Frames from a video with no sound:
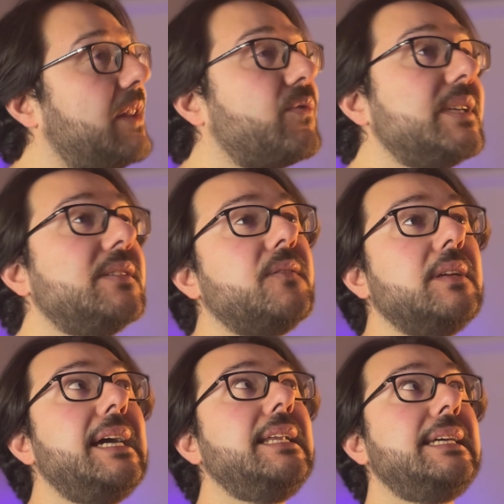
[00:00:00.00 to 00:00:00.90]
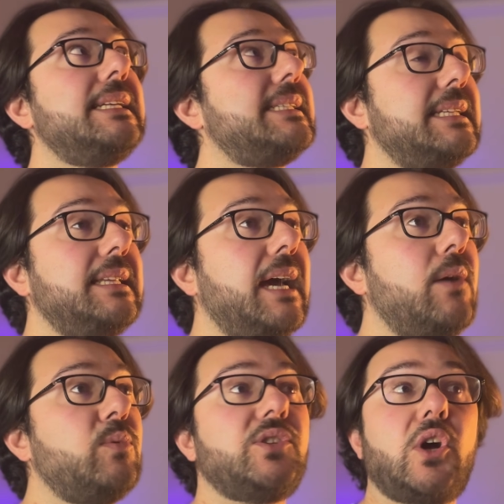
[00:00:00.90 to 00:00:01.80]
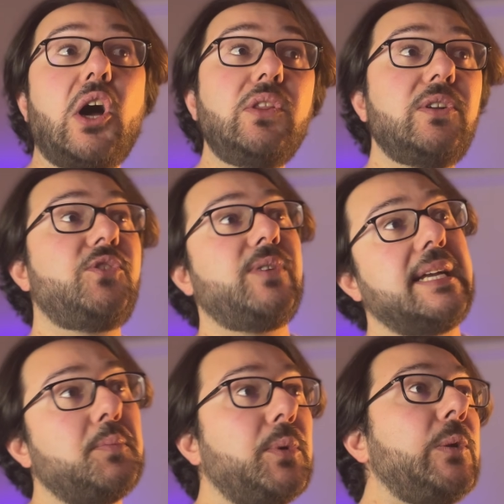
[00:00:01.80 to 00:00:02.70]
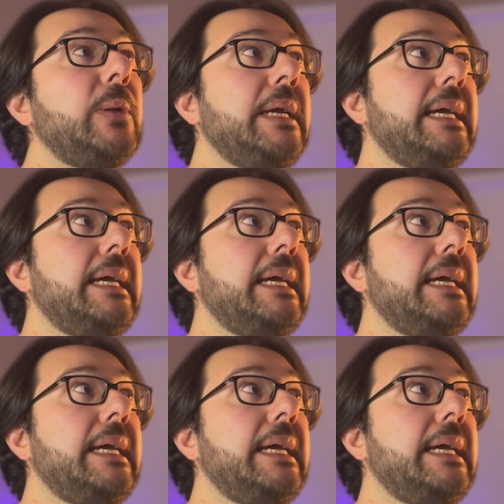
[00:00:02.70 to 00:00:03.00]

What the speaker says: the reason for that is I was on the treadmill.